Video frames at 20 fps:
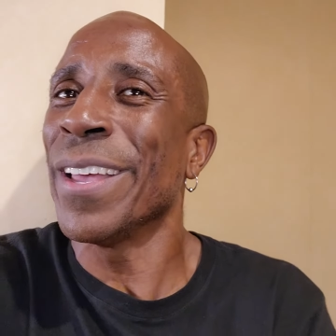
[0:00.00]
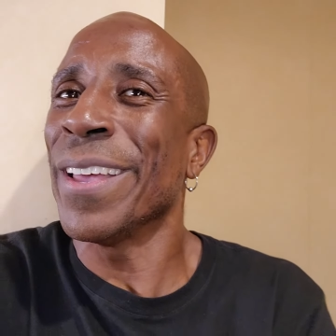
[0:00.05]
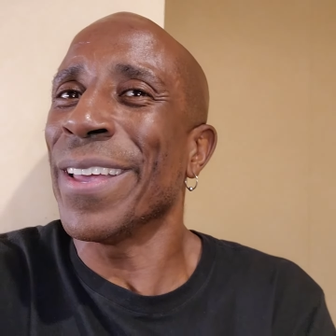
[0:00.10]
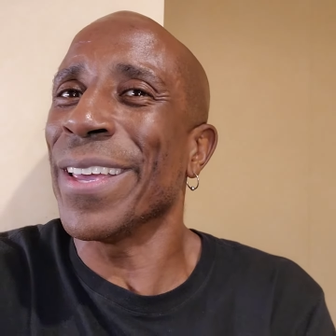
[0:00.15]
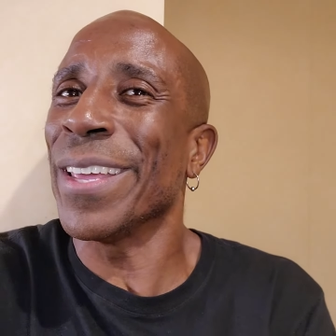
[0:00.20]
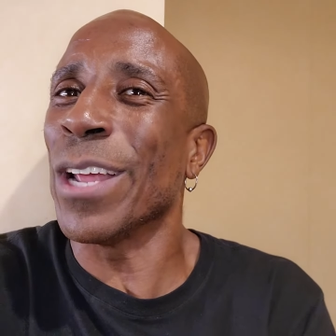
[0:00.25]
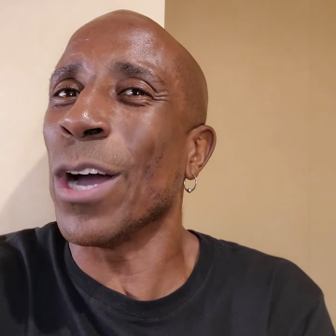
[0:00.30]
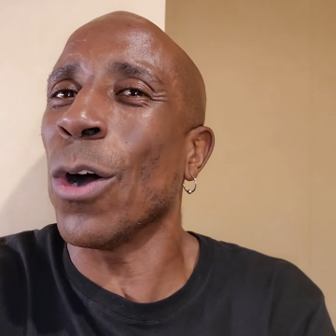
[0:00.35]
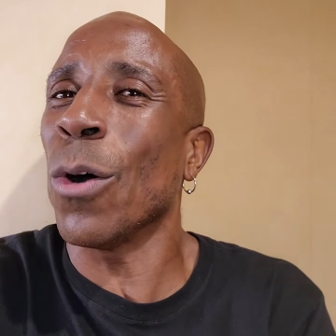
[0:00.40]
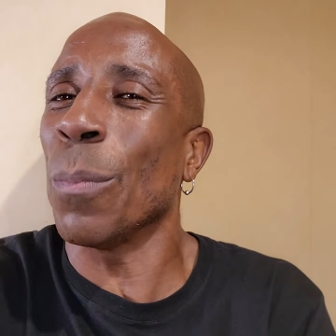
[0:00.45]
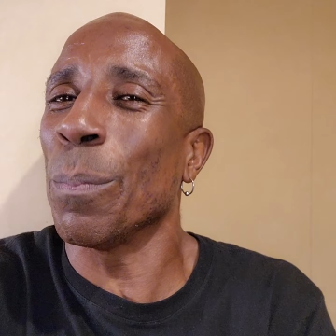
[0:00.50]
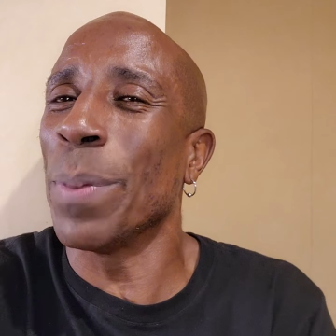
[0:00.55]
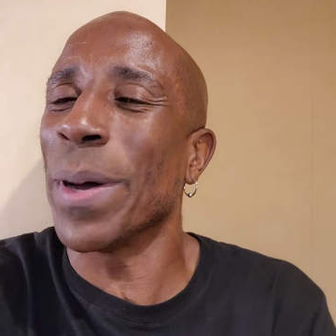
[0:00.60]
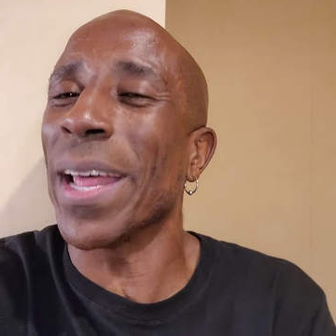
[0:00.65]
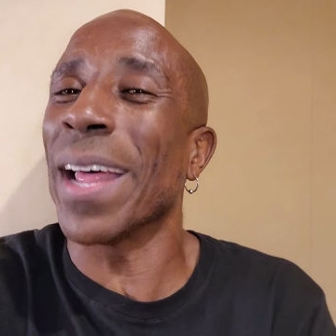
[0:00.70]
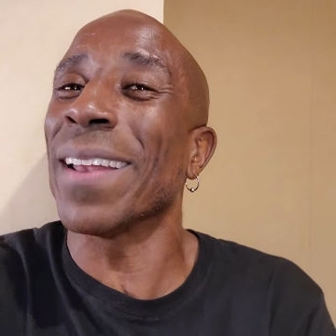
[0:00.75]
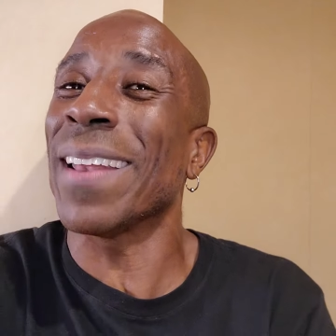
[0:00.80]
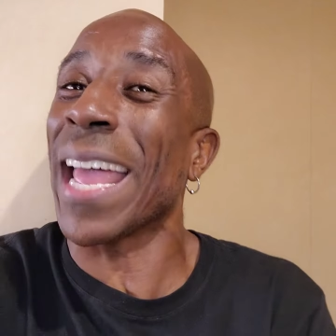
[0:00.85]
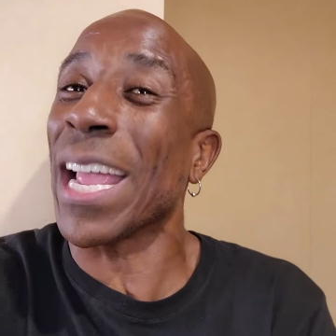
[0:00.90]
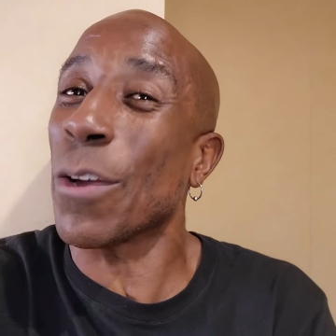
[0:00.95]
You know, but
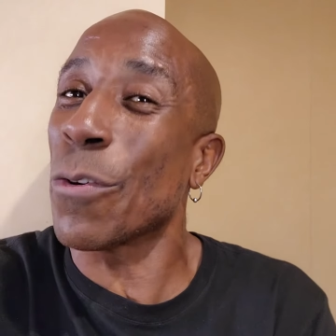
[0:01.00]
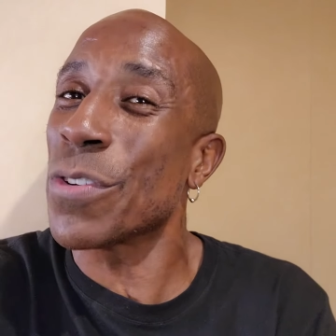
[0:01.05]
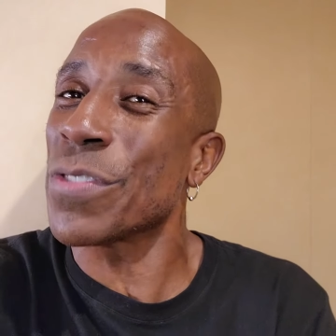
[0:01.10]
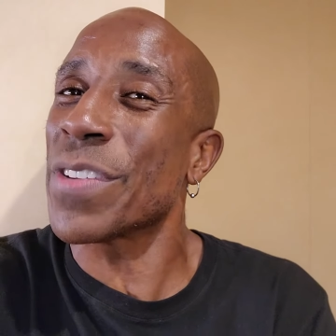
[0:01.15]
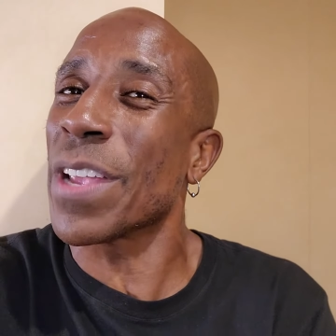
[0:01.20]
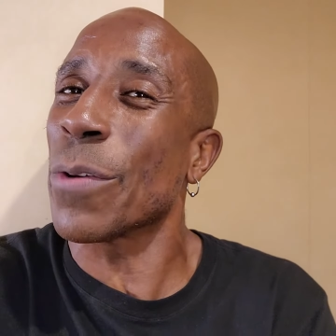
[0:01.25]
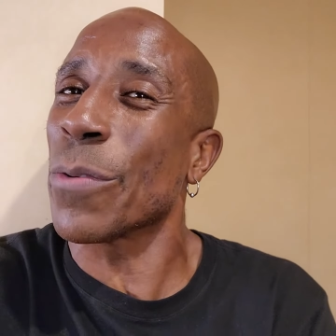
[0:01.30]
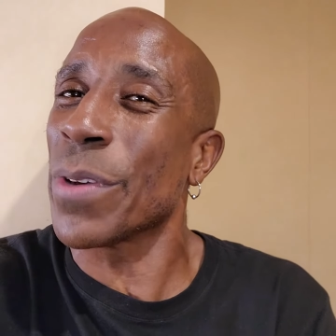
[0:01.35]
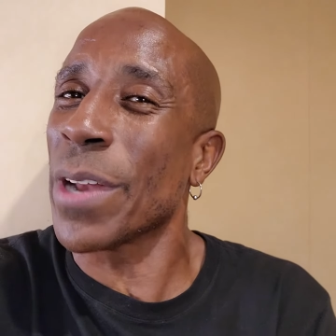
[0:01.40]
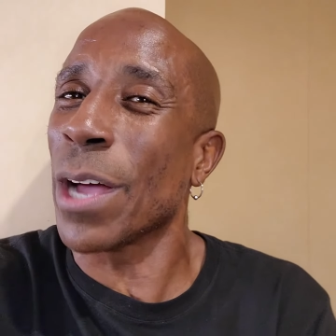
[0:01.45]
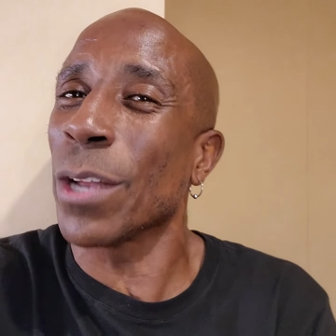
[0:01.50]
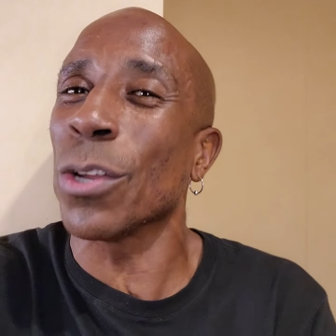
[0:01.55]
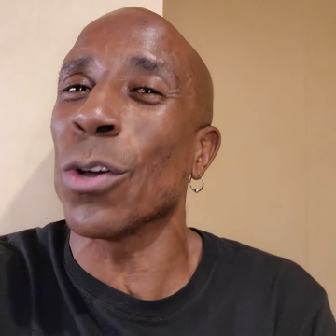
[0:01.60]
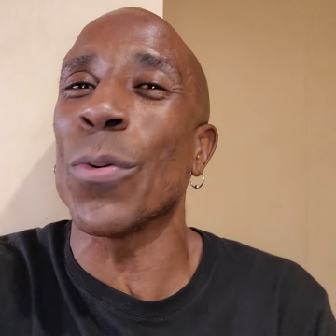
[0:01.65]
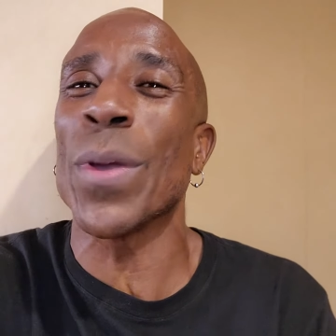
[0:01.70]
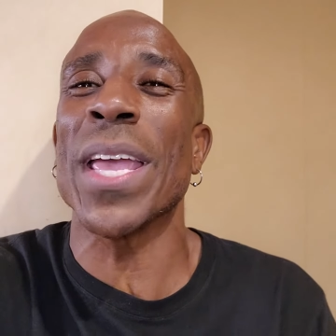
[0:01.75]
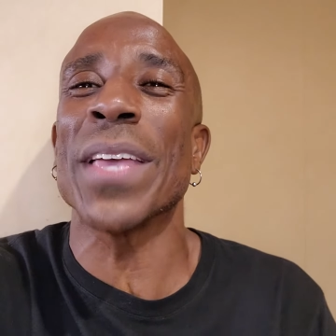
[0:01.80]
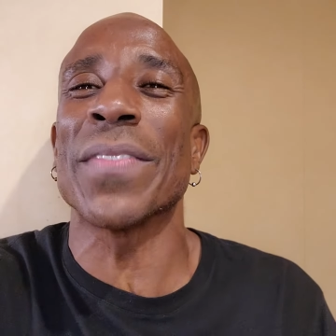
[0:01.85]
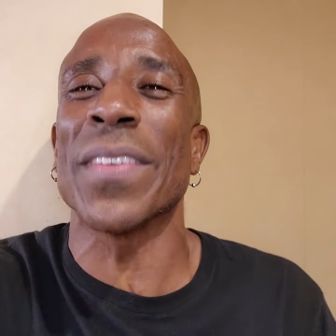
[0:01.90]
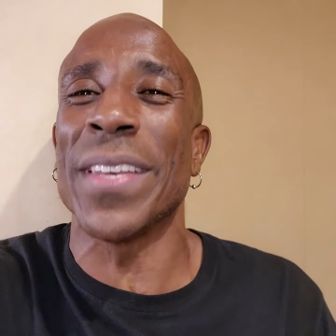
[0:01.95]
unlike Cristiano
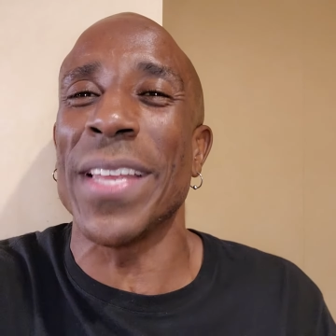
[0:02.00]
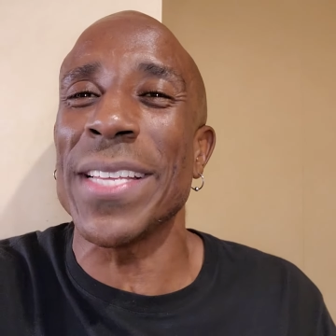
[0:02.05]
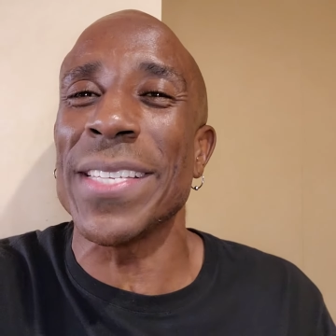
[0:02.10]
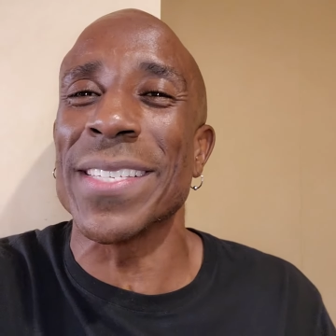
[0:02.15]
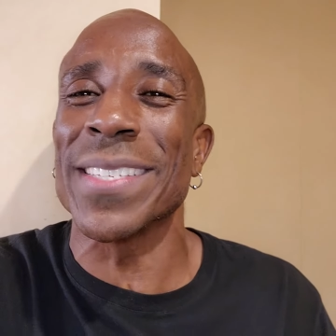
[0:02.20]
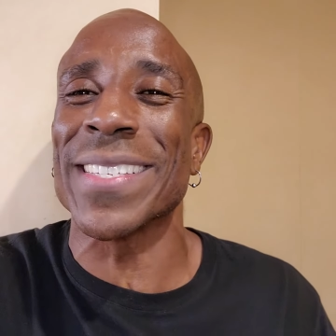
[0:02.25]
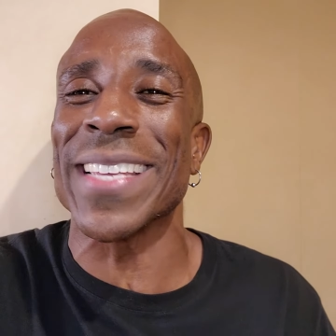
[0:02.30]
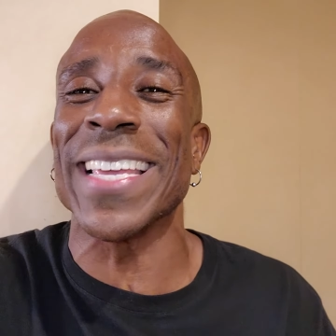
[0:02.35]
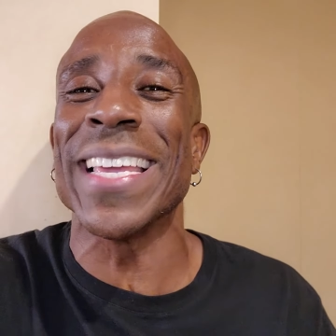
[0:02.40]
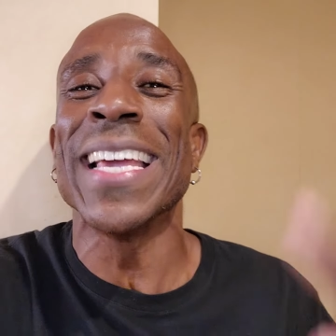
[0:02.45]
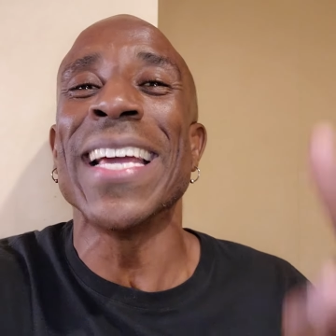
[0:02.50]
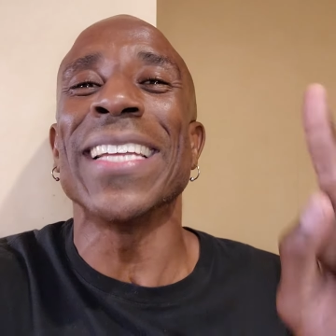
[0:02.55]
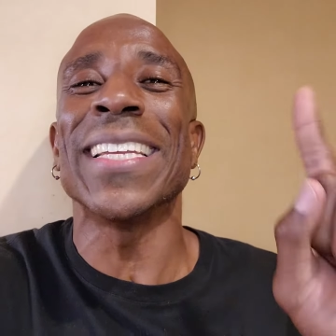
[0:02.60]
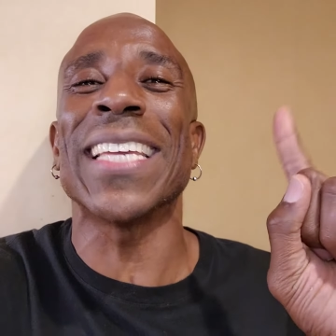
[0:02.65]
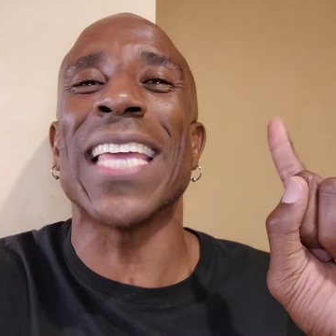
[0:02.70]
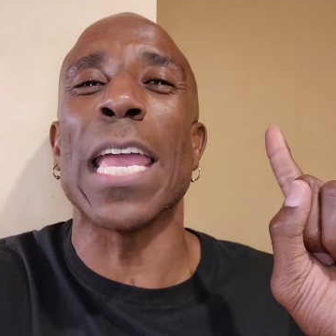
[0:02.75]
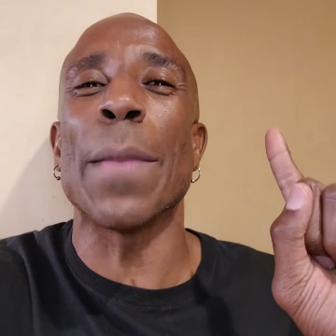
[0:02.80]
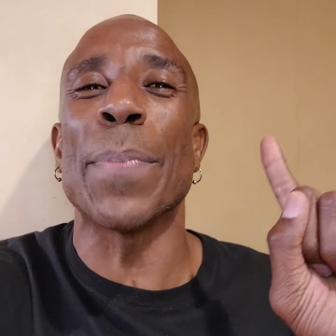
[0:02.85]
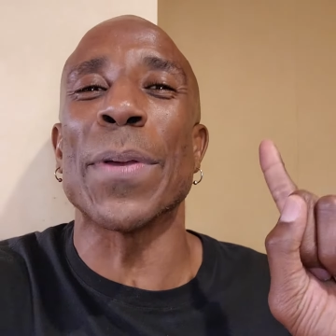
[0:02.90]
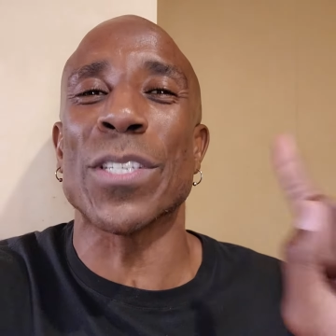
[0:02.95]
Ronaldo, he has the decency to
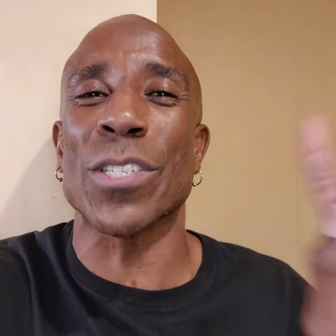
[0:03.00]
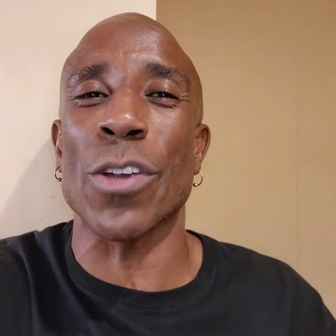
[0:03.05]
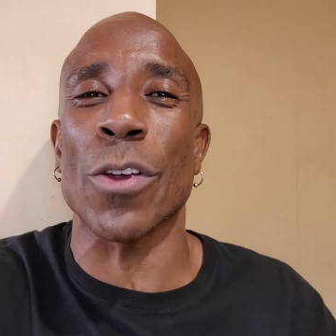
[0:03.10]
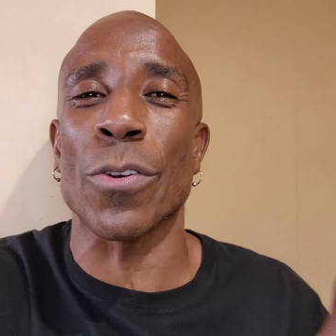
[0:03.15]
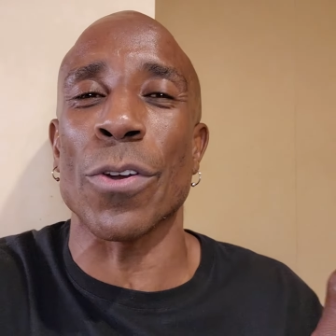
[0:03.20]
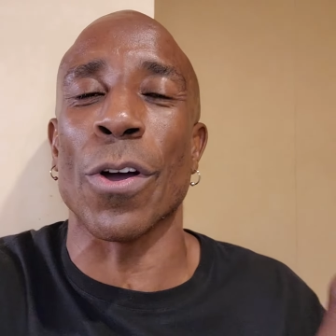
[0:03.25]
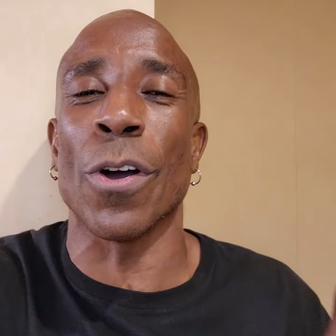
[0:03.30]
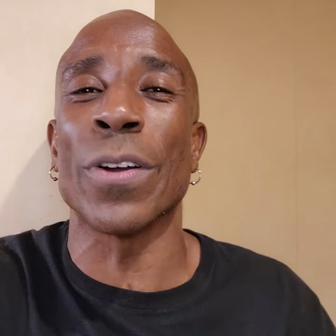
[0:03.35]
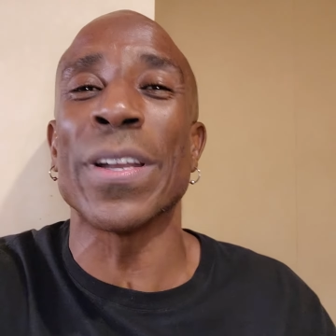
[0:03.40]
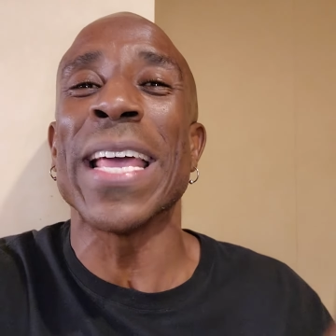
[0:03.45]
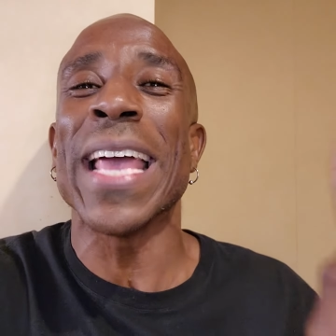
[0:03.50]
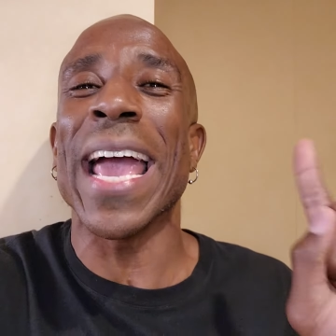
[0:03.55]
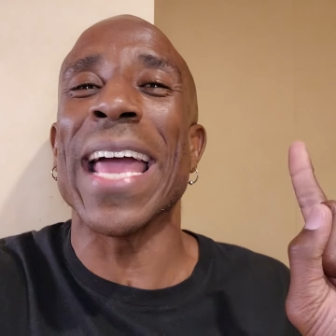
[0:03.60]
keep his shirt on